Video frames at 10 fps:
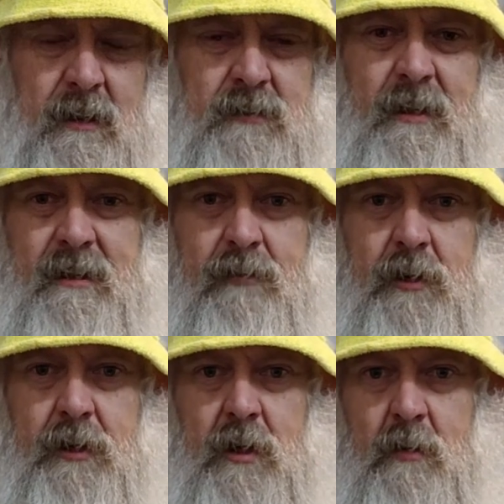squeaking
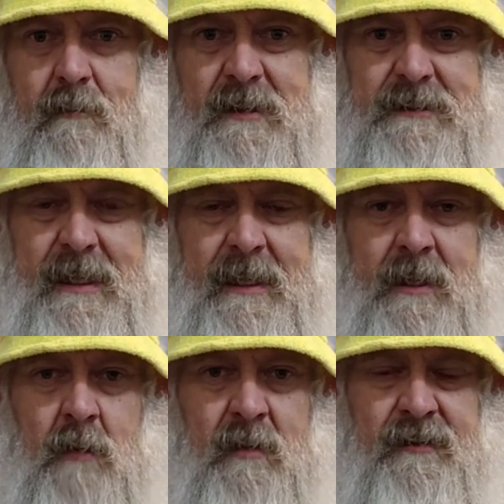pretty good with my
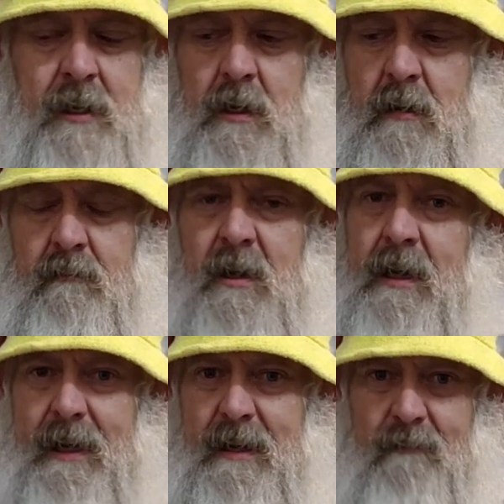skin on my thumb.
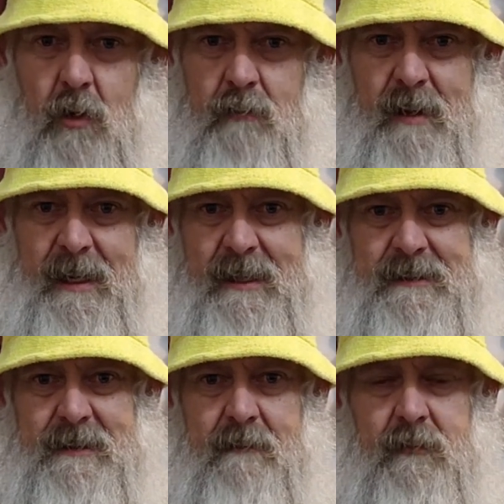And I've oiled my
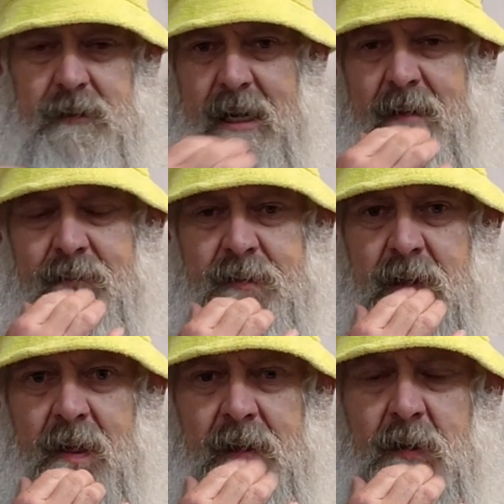hands several times,
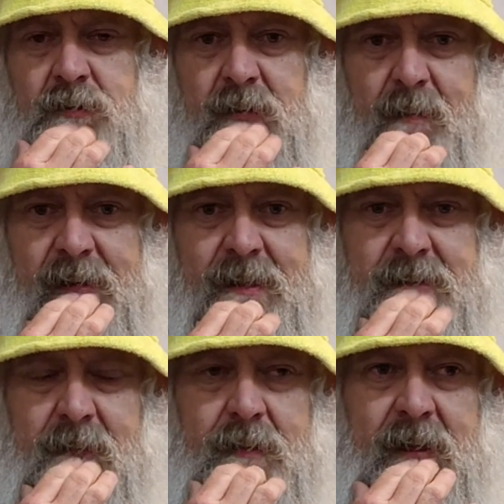lotioned my hands
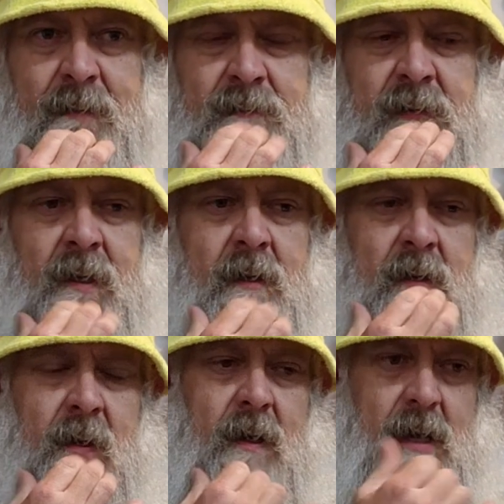several times.
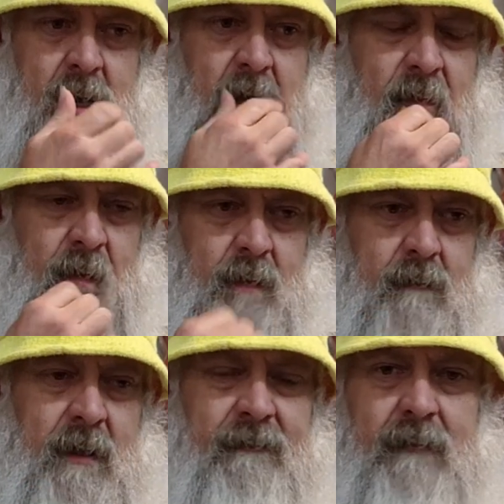
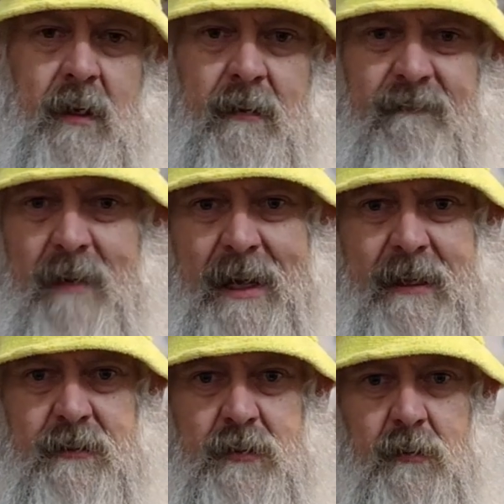If my
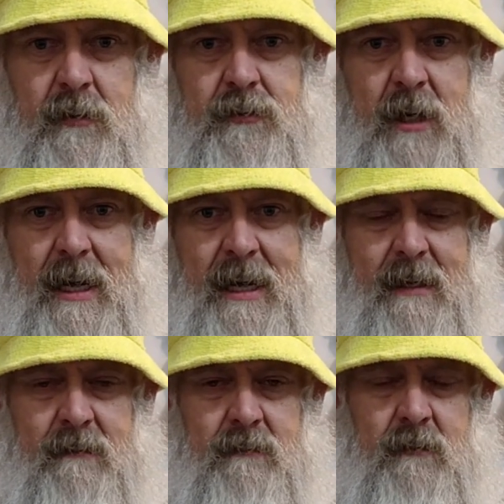hands are real
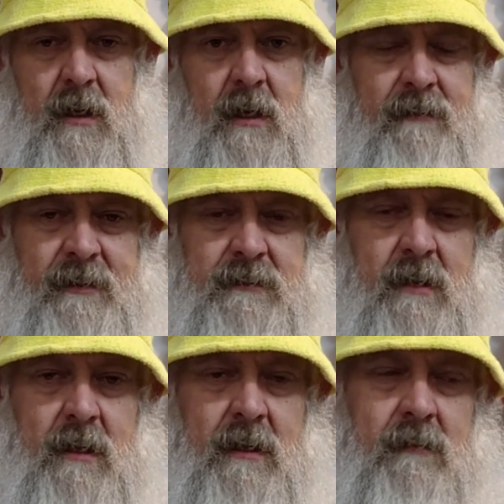dry, these
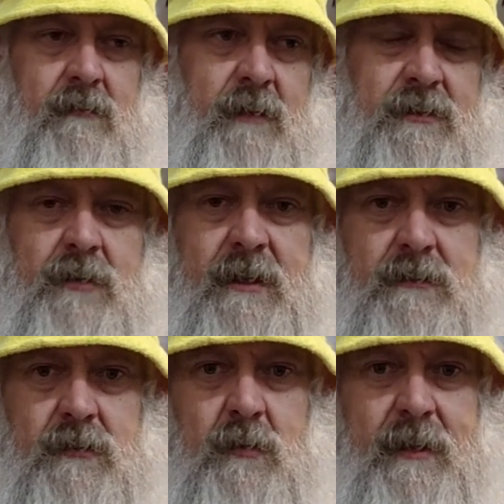
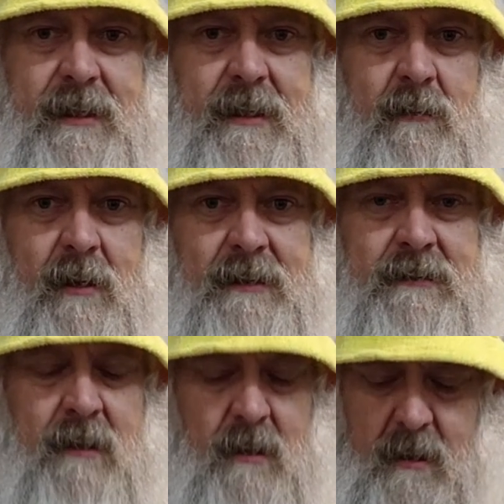strings will squeak
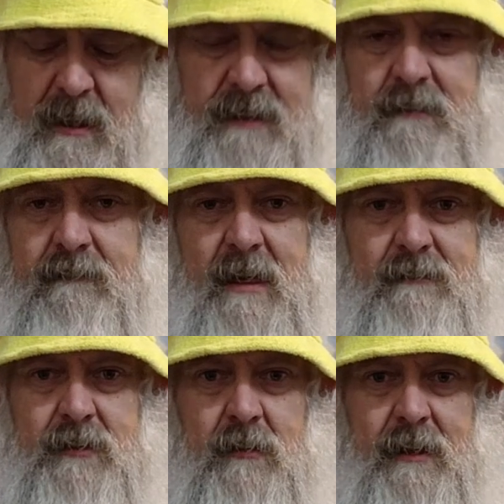anyways. And
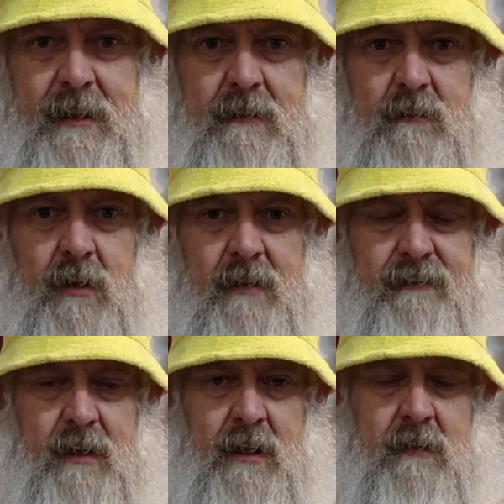sometimes, I get
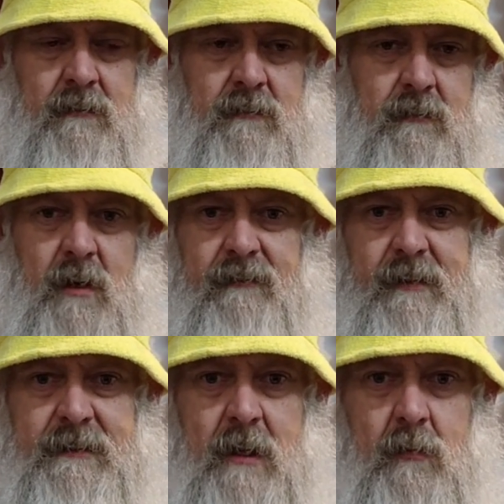
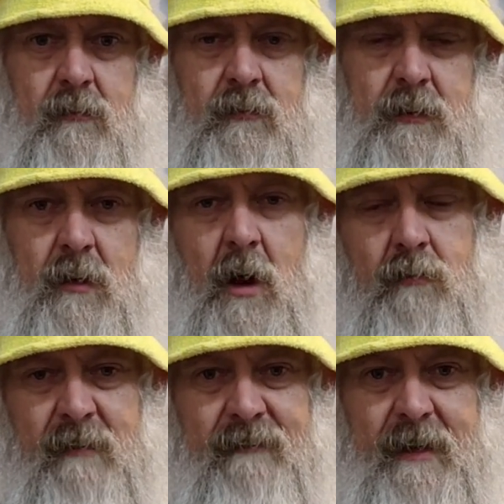roughness on,
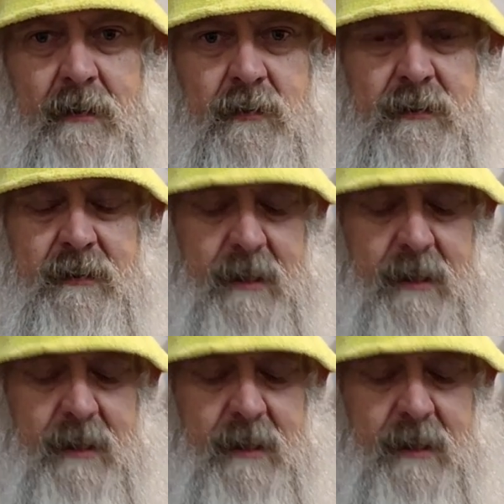on my fingers and